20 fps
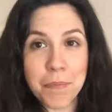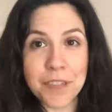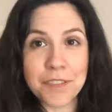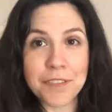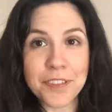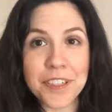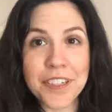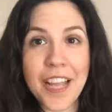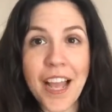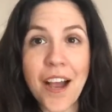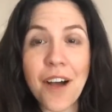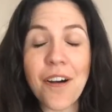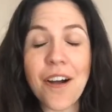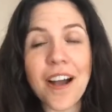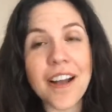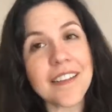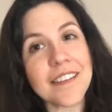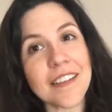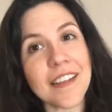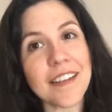But for
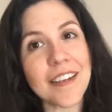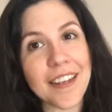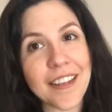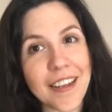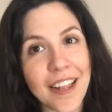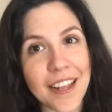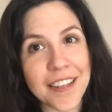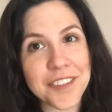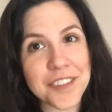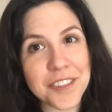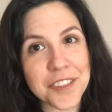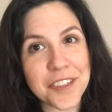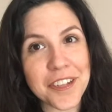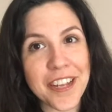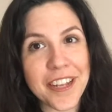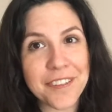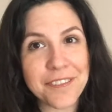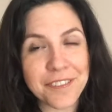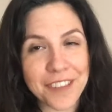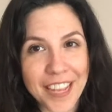now, I thought I'd
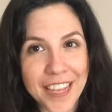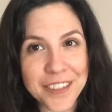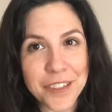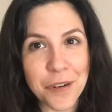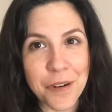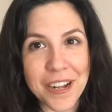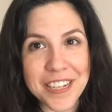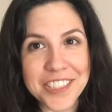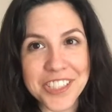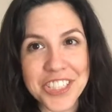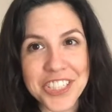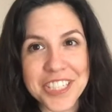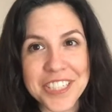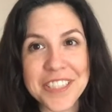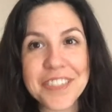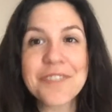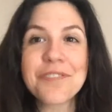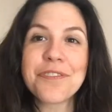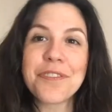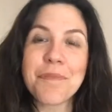answer a fan
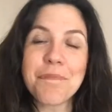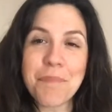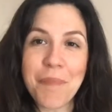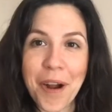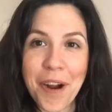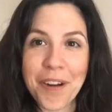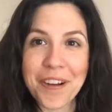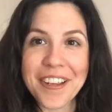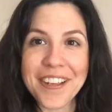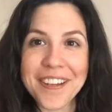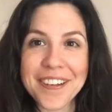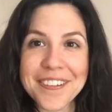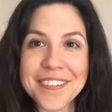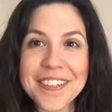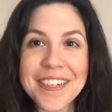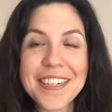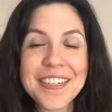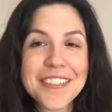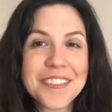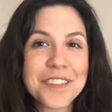question from
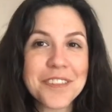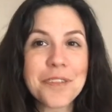Mario.